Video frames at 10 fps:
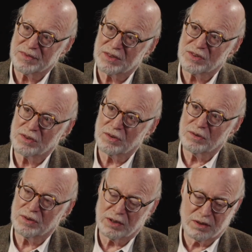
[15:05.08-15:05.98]

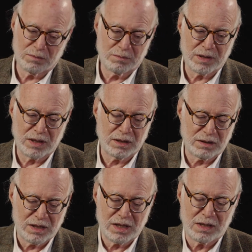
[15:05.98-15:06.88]
so that by
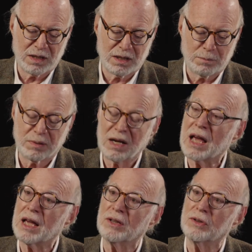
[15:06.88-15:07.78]
taking a
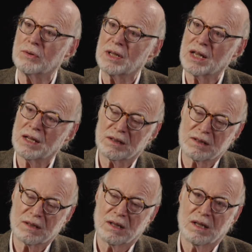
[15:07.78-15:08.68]
plan, you
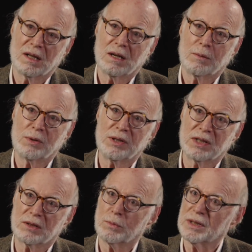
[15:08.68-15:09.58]
can't
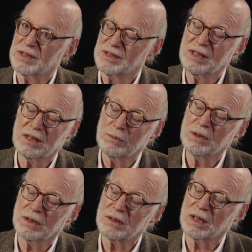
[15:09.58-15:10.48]
predict what a city
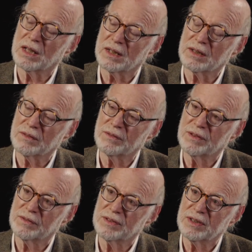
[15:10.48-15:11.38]
will look like in 50